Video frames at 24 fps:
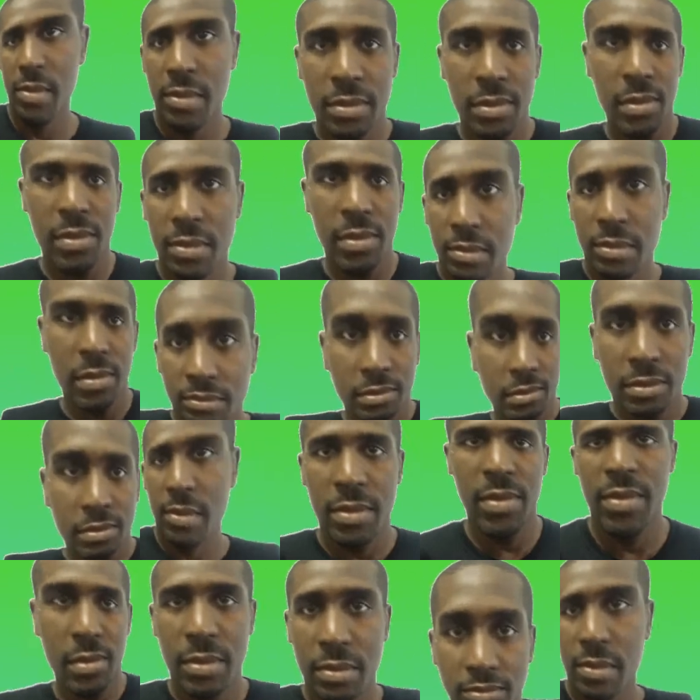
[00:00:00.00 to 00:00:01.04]
God is
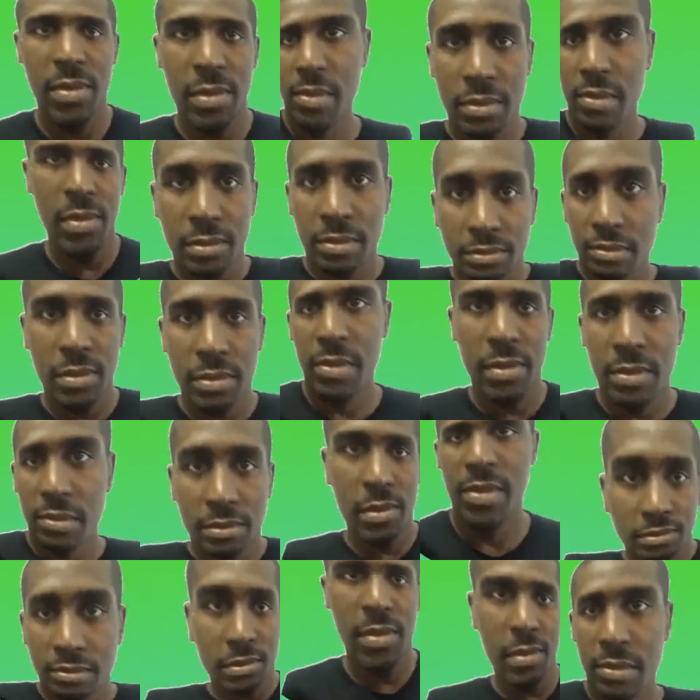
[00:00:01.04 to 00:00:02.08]
the beginning of all
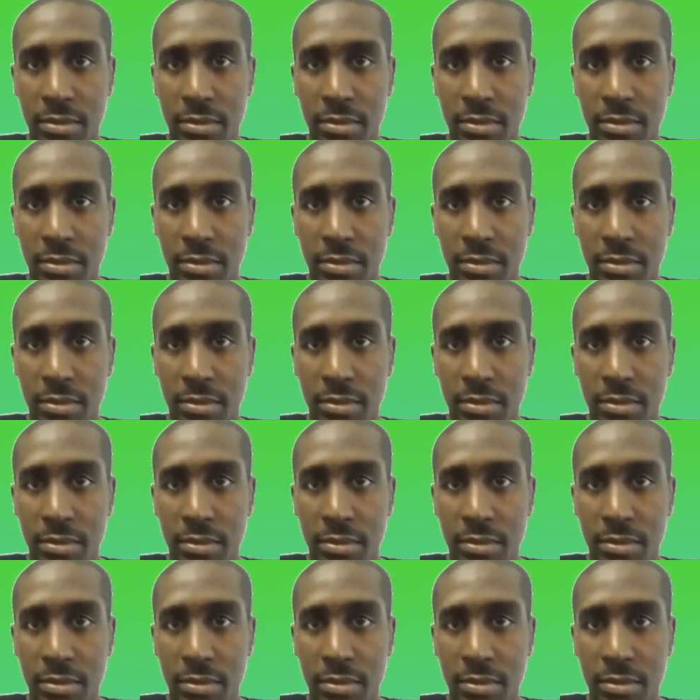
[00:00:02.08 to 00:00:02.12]
wisdom.